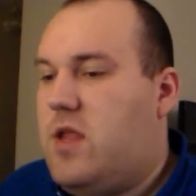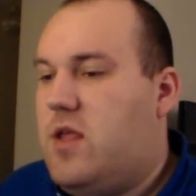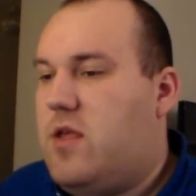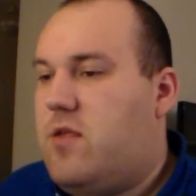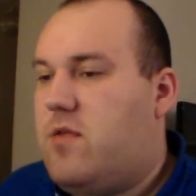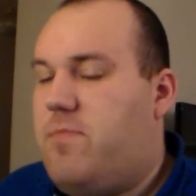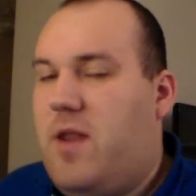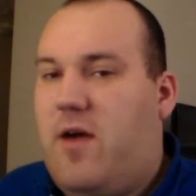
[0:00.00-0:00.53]
It
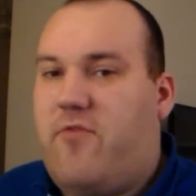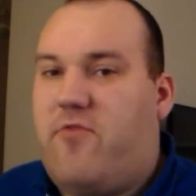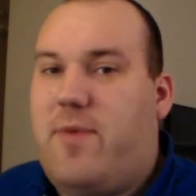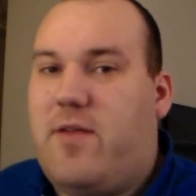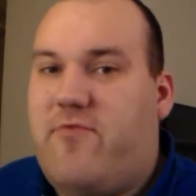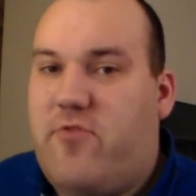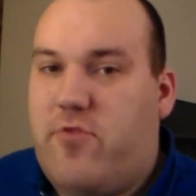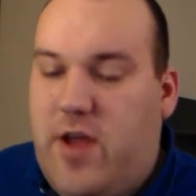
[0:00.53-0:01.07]
has been out for
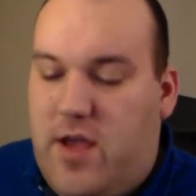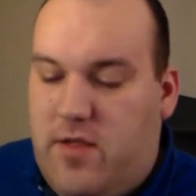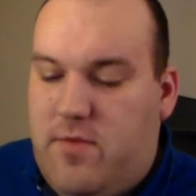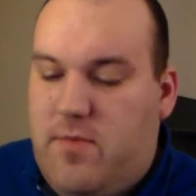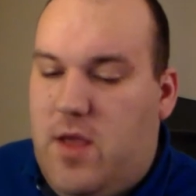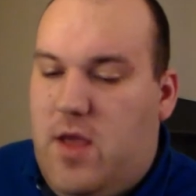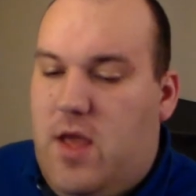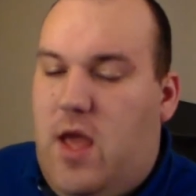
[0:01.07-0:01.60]
about 4
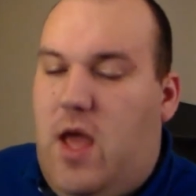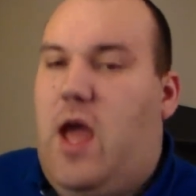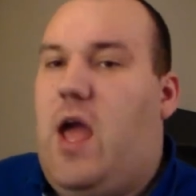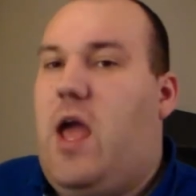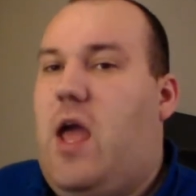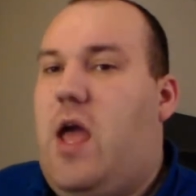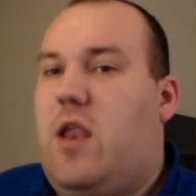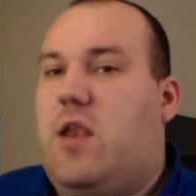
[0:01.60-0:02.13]
days,
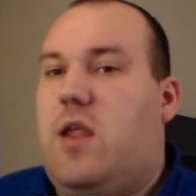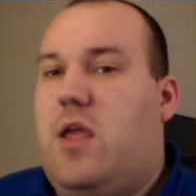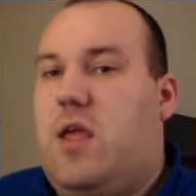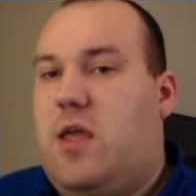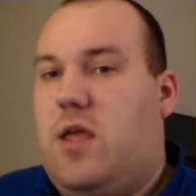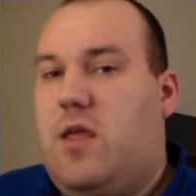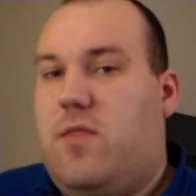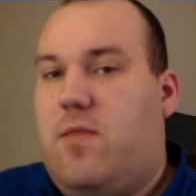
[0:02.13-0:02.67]
and
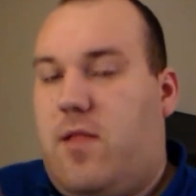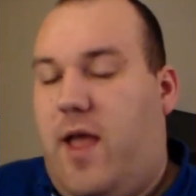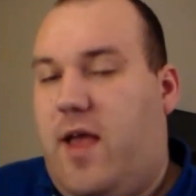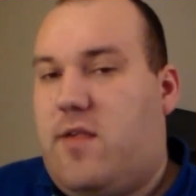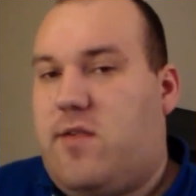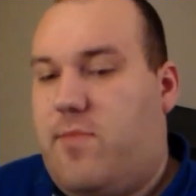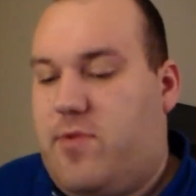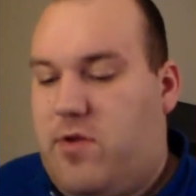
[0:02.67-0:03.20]
in the
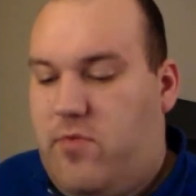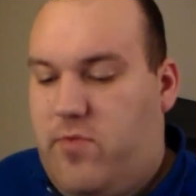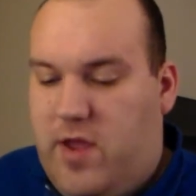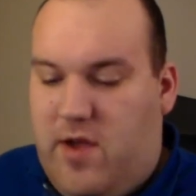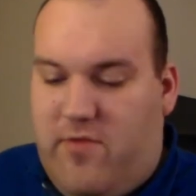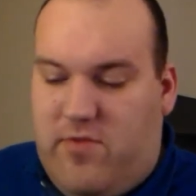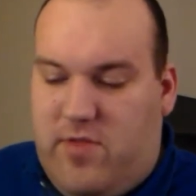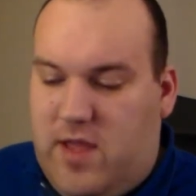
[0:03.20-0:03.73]
last episode
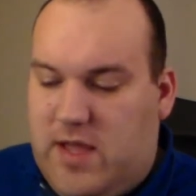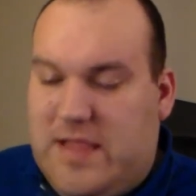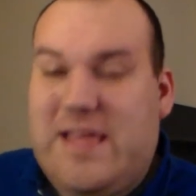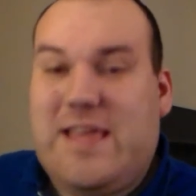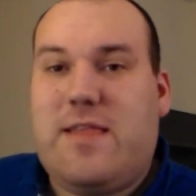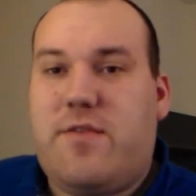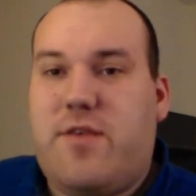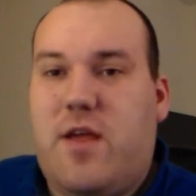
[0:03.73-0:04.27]
we covered the
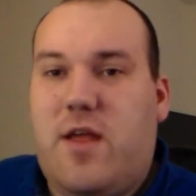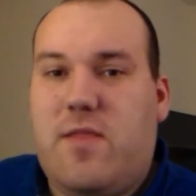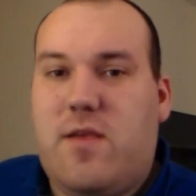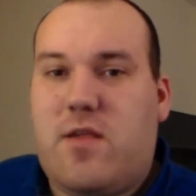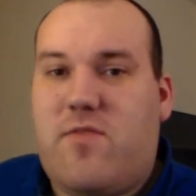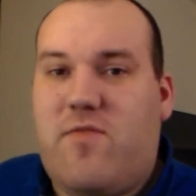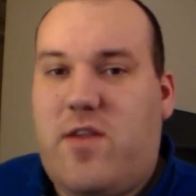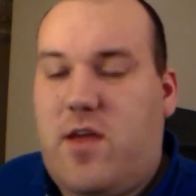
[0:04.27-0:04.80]
elites,
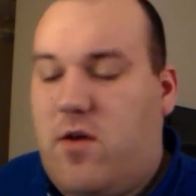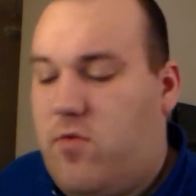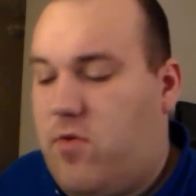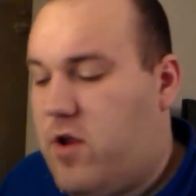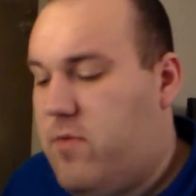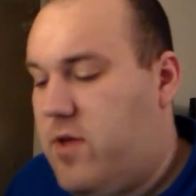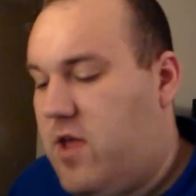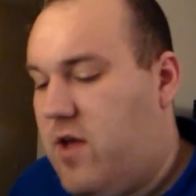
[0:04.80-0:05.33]
and this video
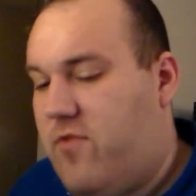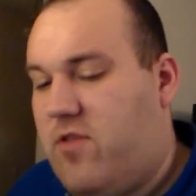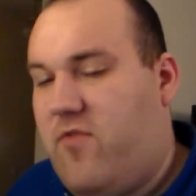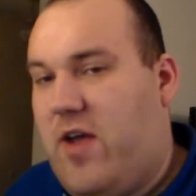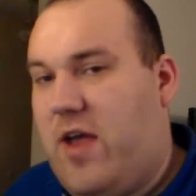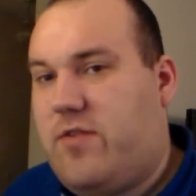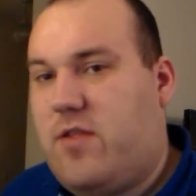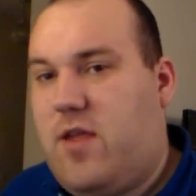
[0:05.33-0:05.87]
we're going to be covering
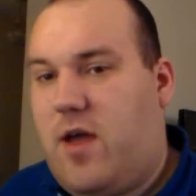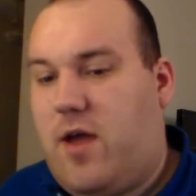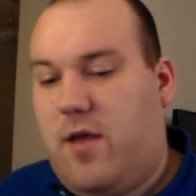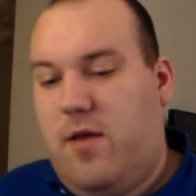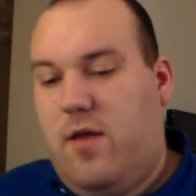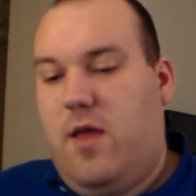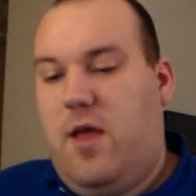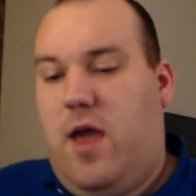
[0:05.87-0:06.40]
the fast attack.
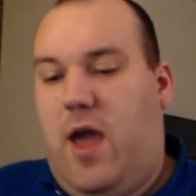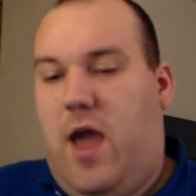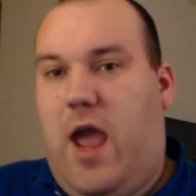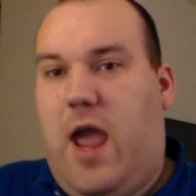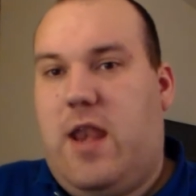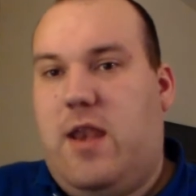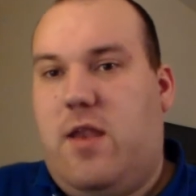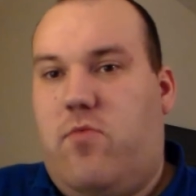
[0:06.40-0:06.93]

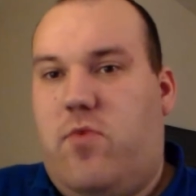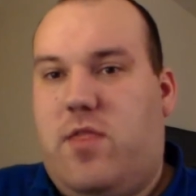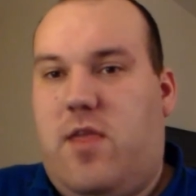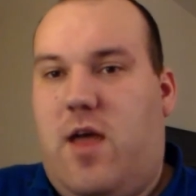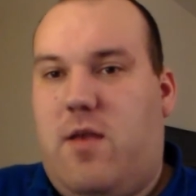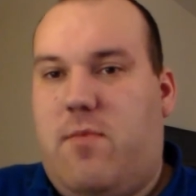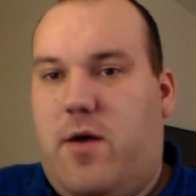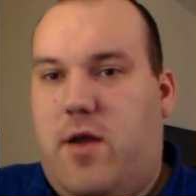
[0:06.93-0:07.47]
And with
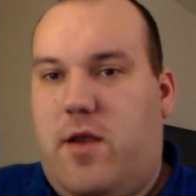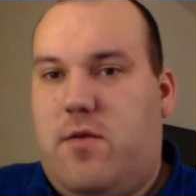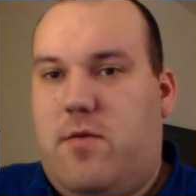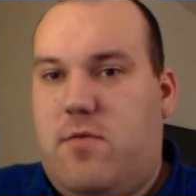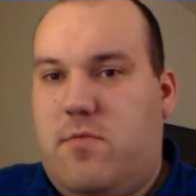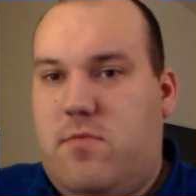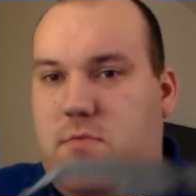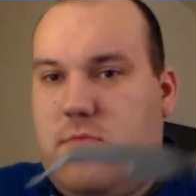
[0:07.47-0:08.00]
that in mind,
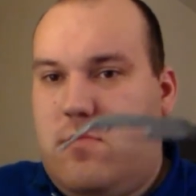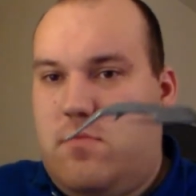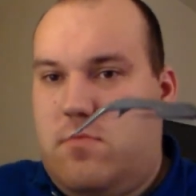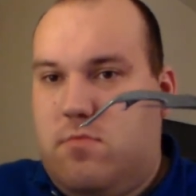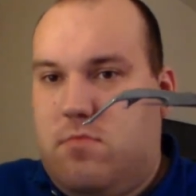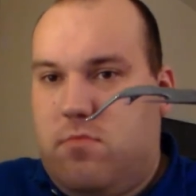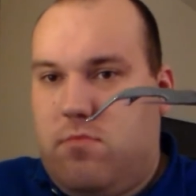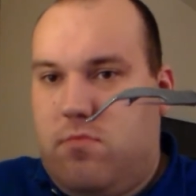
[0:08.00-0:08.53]

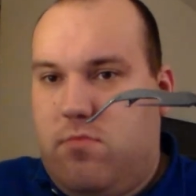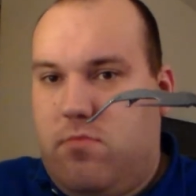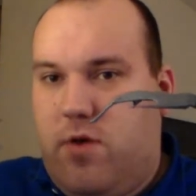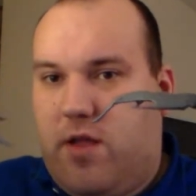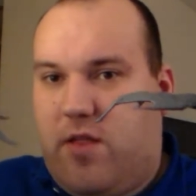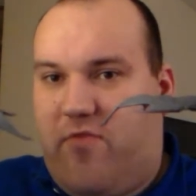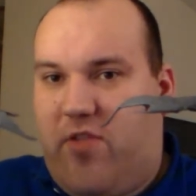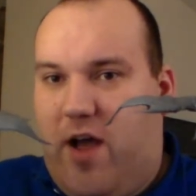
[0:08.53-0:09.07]

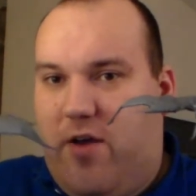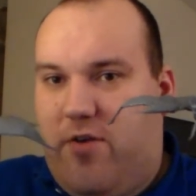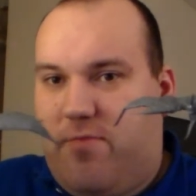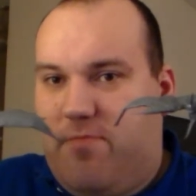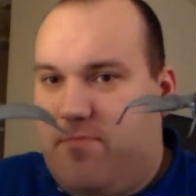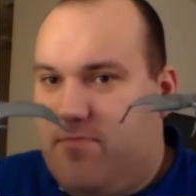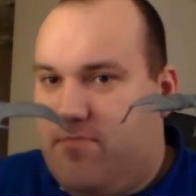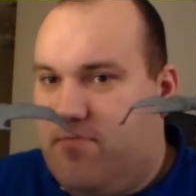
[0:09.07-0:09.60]
we got some
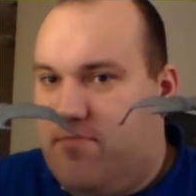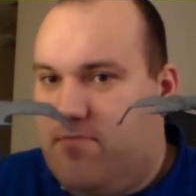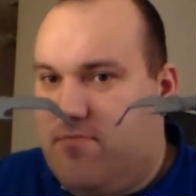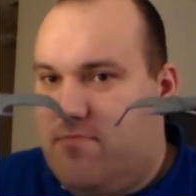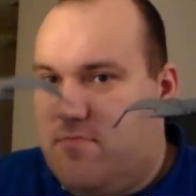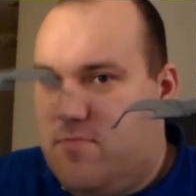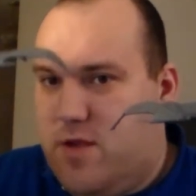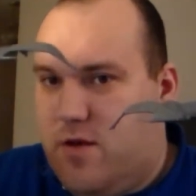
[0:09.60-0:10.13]
flyers,
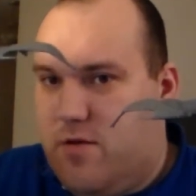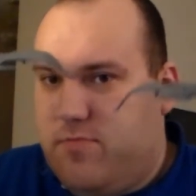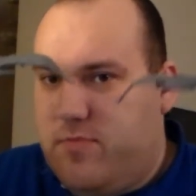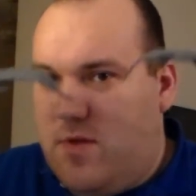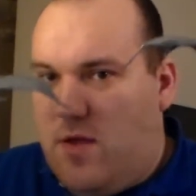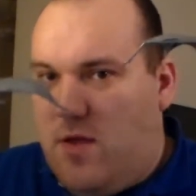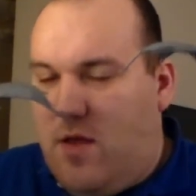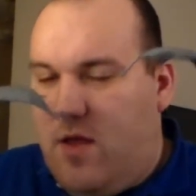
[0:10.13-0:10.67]
yeah,
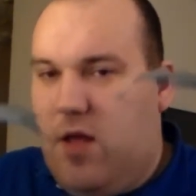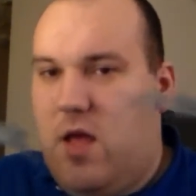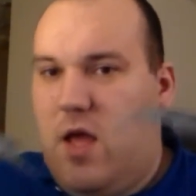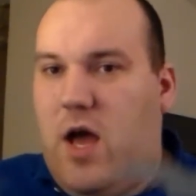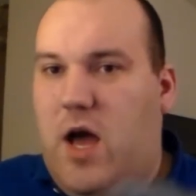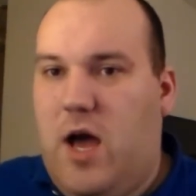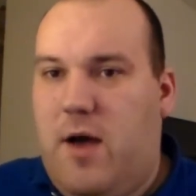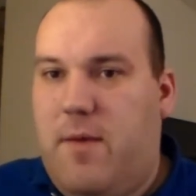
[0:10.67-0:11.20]

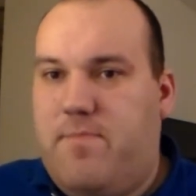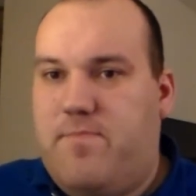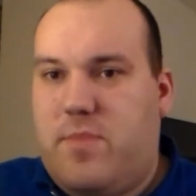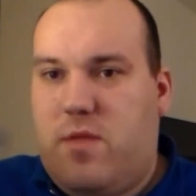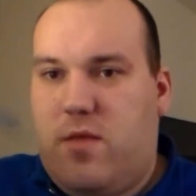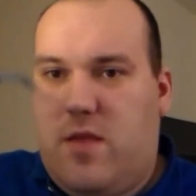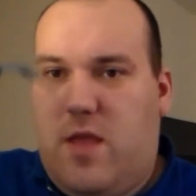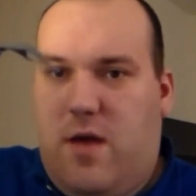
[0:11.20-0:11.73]

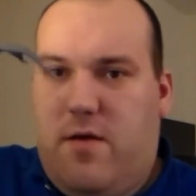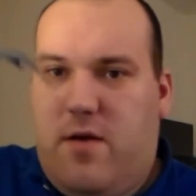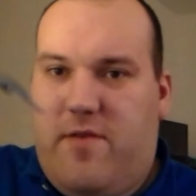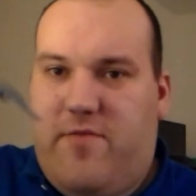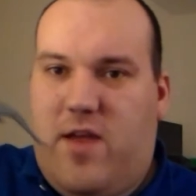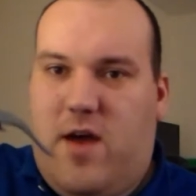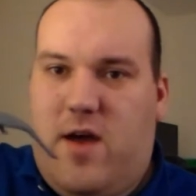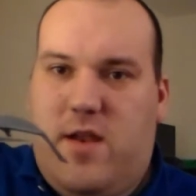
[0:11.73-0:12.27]

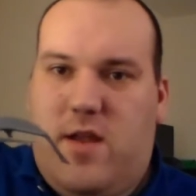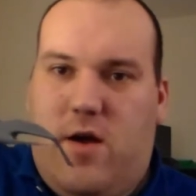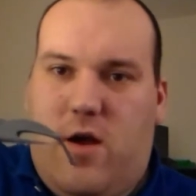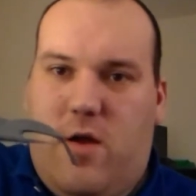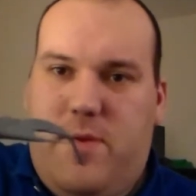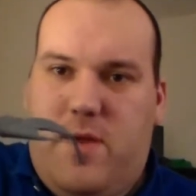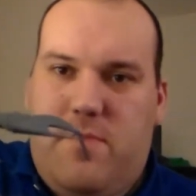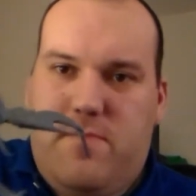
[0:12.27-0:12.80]
I've got a
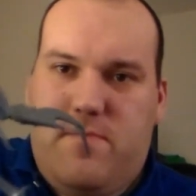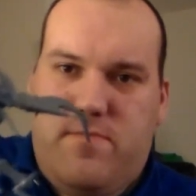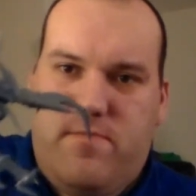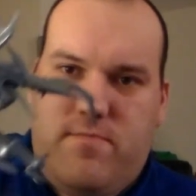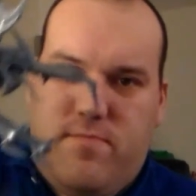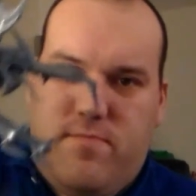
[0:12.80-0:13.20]
Harpy,